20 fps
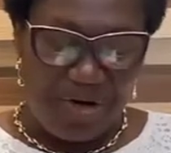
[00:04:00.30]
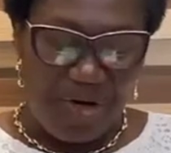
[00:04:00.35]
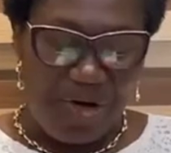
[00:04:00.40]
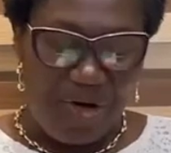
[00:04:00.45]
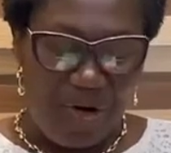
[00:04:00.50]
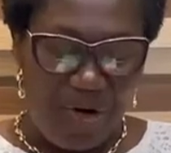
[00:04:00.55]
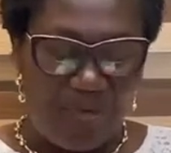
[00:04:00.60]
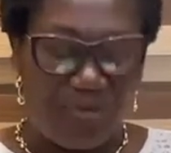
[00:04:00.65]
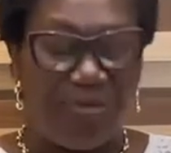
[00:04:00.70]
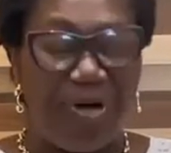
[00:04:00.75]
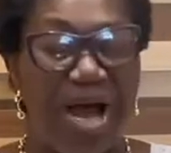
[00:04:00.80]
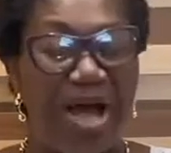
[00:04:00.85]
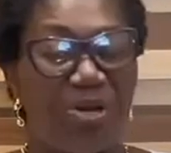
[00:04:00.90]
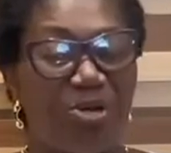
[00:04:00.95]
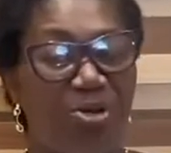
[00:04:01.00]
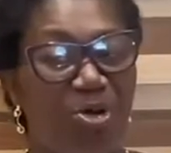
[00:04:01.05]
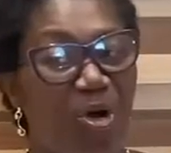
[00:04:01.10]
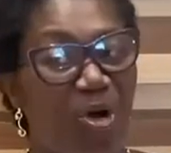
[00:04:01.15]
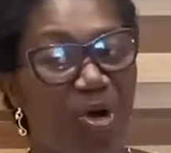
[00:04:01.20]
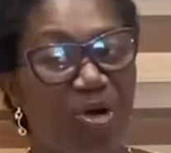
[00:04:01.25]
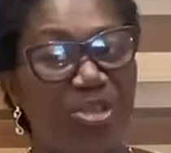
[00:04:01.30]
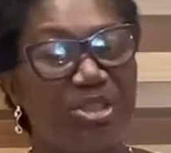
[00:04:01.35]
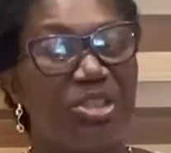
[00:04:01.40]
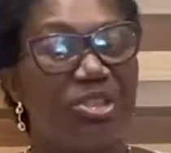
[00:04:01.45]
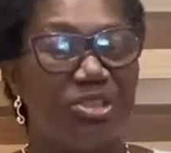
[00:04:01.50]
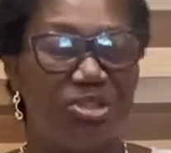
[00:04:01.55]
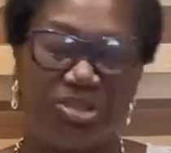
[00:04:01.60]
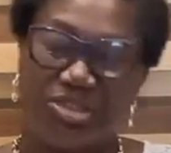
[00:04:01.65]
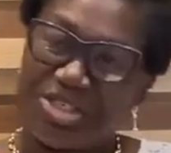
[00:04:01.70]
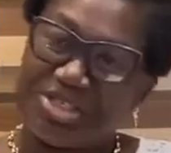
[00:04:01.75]
of our Lord
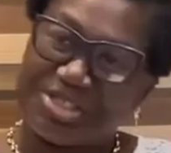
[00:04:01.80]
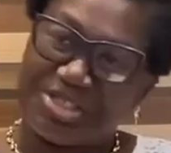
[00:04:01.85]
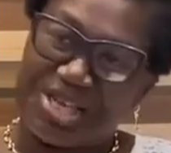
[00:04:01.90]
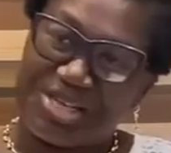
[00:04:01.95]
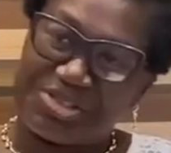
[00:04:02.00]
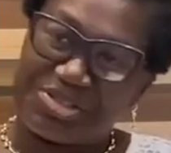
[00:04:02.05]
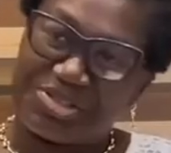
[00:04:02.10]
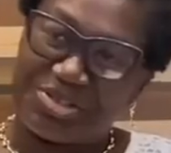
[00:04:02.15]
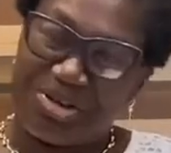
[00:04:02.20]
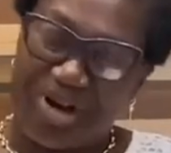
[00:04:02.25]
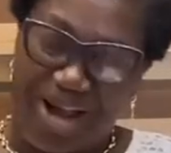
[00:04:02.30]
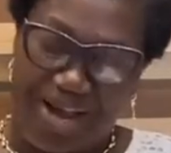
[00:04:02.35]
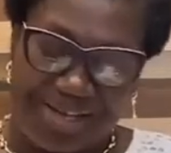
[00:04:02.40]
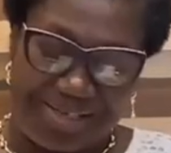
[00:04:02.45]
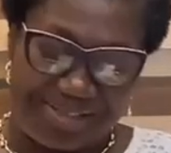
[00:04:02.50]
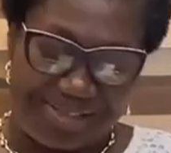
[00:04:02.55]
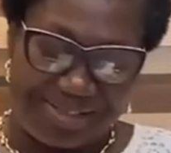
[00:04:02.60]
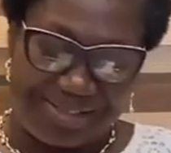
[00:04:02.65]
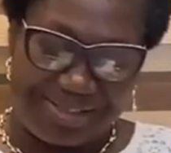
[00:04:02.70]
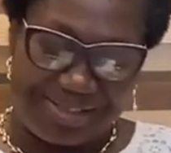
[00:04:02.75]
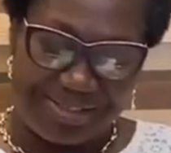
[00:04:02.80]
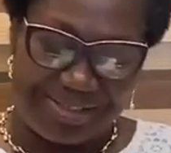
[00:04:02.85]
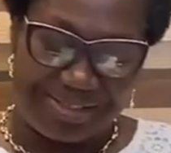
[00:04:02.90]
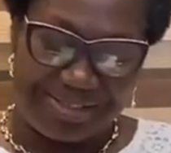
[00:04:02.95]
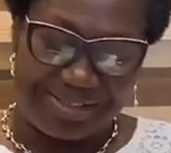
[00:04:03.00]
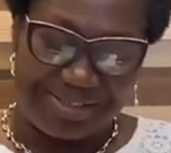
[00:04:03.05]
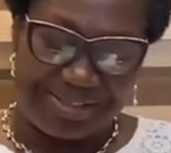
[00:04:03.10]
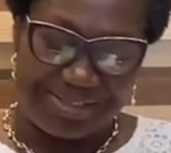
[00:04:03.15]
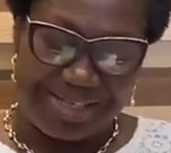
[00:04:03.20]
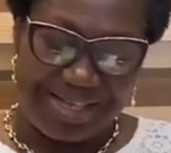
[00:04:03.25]
Jesus Christ.
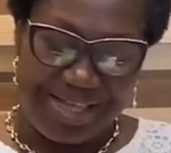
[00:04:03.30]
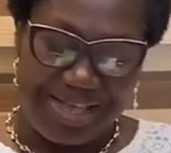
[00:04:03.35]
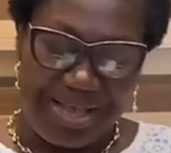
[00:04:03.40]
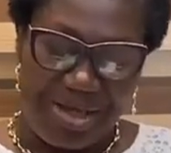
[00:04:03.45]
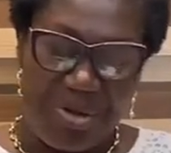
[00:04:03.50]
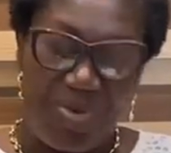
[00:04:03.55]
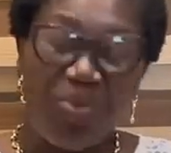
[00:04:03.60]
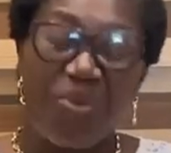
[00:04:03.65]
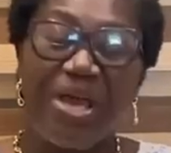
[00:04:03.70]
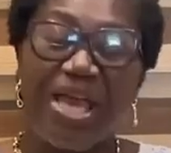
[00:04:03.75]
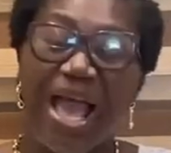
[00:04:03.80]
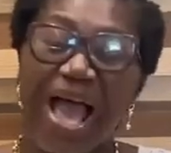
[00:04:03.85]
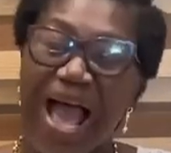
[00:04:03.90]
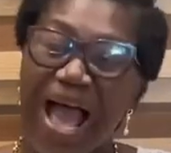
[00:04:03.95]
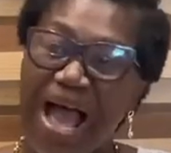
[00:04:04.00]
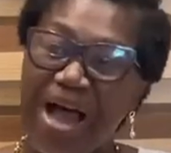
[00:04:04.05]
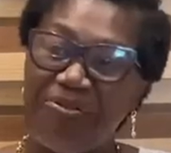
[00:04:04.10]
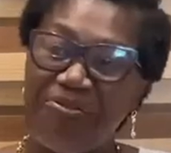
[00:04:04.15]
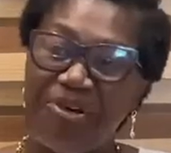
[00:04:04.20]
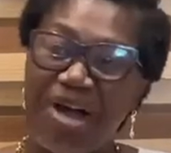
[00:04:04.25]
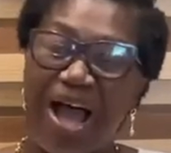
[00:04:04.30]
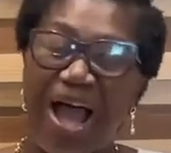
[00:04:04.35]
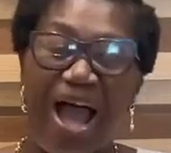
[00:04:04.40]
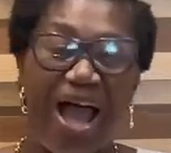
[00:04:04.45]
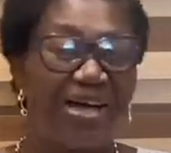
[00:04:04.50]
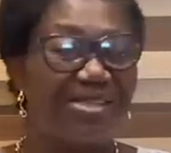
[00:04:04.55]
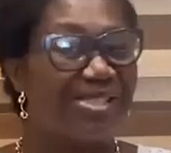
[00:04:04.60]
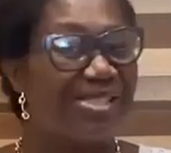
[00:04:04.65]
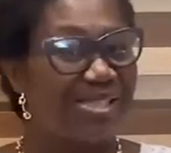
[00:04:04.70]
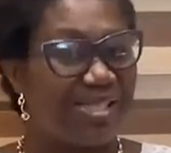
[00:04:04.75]
We have our
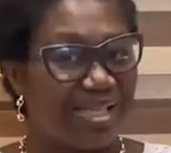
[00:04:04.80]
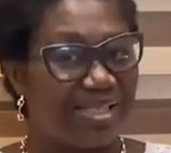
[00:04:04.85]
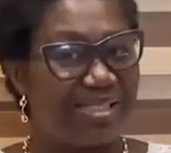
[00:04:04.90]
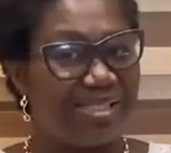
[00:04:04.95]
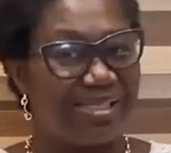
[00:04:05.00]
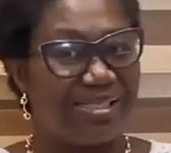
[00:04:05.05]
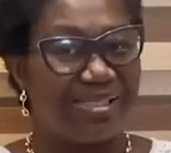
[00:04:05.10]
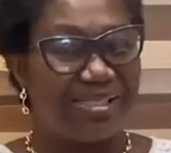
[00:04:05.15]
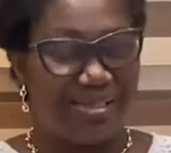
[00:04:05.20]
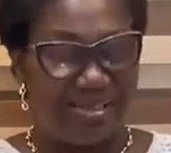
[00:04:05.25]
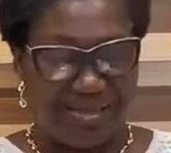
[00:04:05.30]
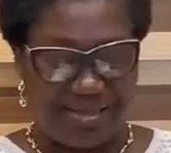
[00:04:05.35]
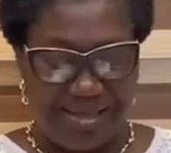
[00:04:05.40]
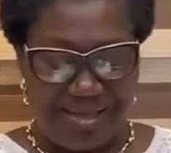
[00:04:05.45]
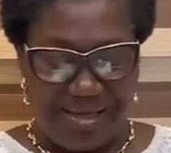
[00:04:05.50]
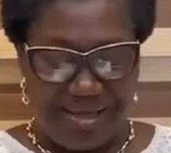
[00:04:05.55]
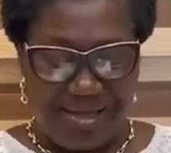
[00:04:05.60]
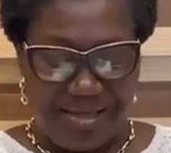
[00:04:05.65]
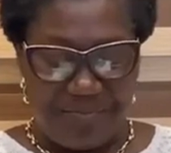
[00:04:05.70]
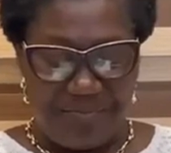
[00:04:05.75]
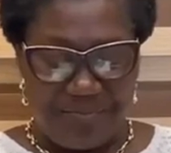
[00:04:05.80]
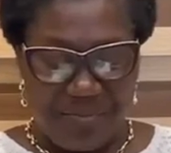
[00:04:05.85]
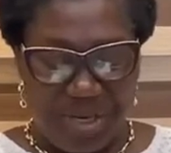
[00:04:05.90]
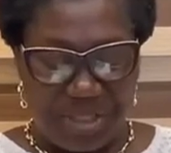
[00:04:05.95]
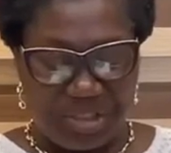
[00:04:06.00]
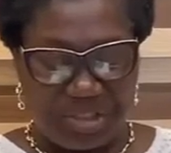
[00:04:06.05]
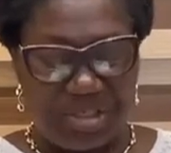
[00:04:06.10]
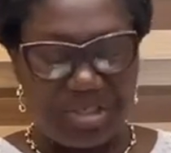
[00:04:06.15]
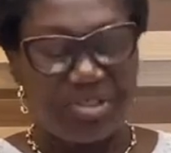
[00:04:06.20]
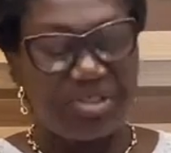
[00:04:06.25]
six
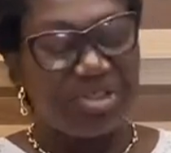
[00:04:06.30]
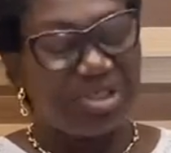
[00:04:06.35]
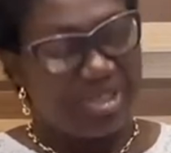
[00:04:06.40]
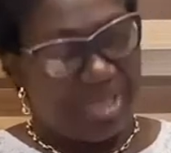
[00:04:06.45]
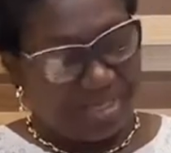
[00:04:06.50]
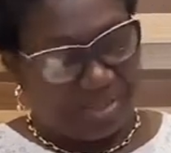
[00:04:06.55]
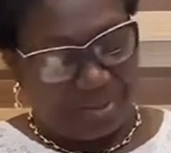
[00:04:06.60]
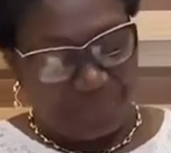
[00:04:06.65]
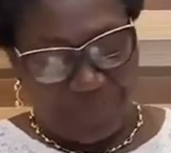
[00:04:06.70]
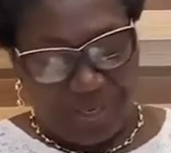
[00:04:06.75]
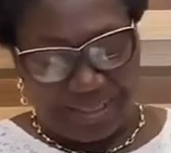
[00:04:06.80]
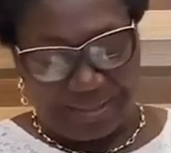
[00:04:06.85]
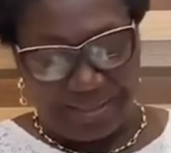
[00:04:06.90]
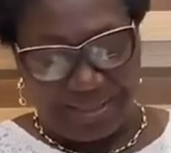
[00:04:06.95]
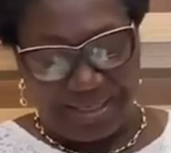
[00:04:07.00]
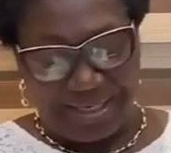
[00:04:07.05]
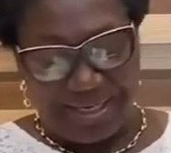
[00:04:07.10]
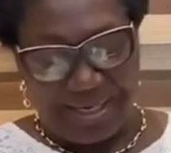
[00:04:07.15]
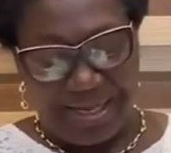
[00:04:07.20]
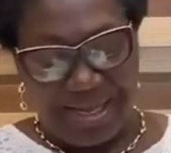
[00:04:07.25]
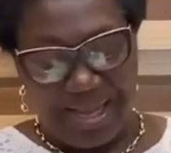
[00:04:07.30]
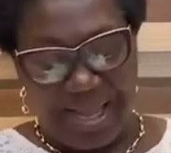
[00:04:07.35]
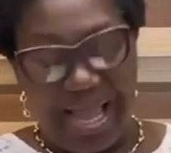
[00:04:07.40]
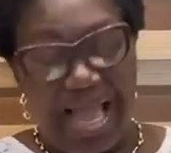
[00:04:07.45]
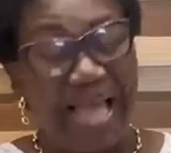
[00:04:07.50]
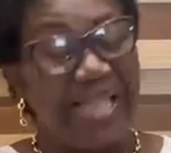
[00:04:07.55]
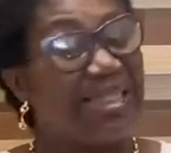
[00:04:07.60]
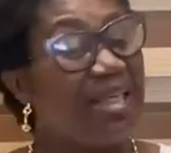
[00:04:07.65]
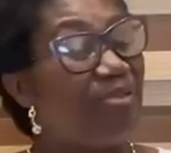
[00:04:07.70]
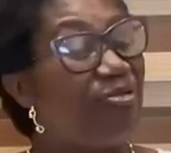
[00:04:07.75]
mission statements.
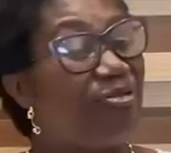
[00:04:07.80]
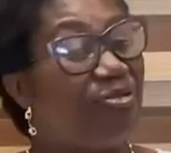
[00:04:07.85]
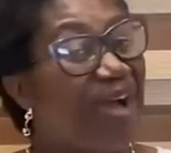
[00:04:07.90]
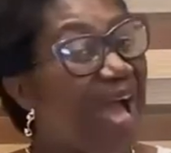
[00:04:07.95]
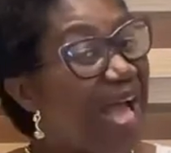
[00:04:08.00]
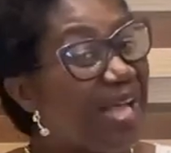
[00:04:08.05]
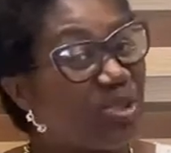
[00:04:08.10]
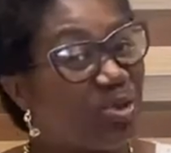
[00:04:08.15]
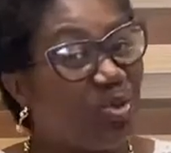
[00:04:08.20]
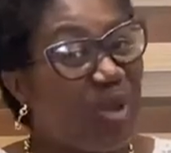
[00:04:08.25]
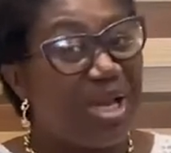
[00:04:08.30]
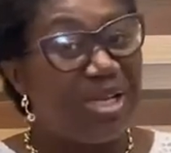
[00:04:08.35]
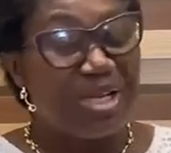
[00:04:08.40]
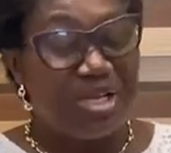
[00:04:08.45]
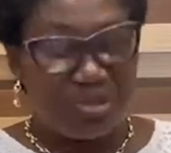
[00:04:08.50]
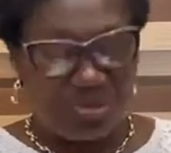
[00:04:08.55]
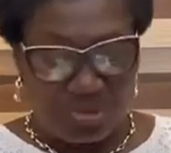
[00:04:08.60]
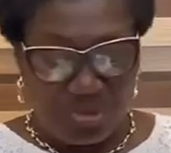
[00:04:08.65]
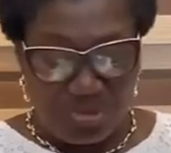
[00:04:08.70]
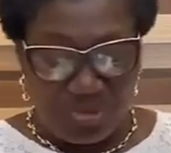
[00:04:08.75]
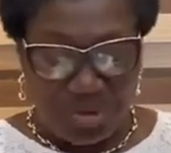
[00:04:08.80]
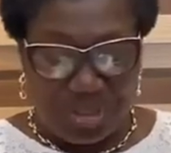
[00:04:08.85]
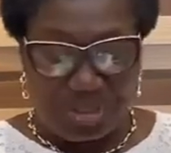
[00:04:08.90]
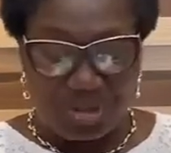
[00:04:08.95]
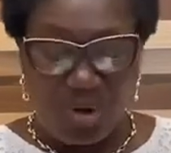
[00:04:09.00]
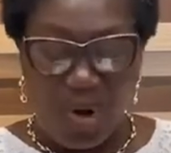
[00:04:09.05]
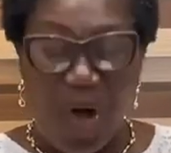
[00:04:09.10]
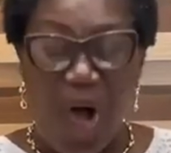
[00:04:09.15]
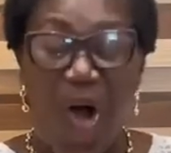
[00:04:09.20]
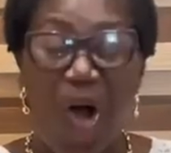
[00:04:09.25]
And the first one is to reach
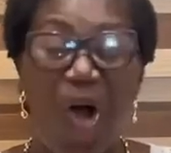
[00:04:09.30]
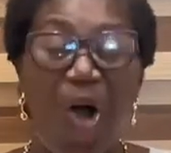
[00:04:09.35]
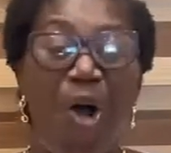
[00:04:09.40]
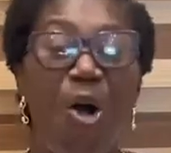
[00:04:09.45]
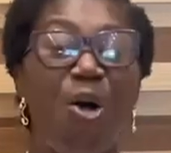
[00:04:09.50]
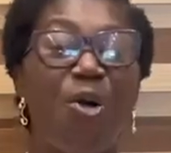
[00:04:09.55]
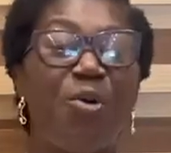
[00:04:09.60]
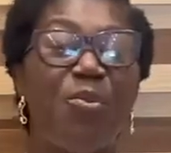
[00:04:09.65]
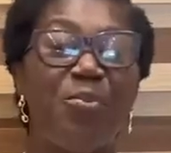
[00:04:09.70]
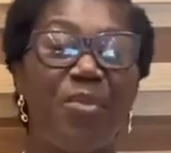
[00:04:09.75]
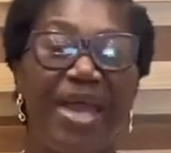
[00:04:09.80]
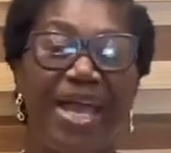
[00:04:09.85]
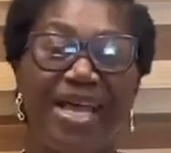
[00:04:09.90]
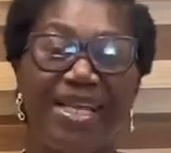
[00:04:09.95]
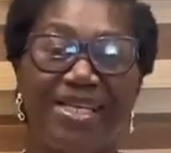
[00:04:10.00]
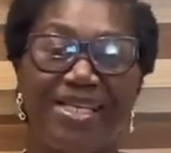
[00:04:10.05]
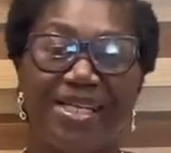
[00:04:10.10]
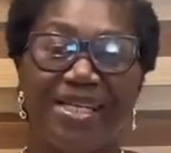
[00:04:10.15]
all men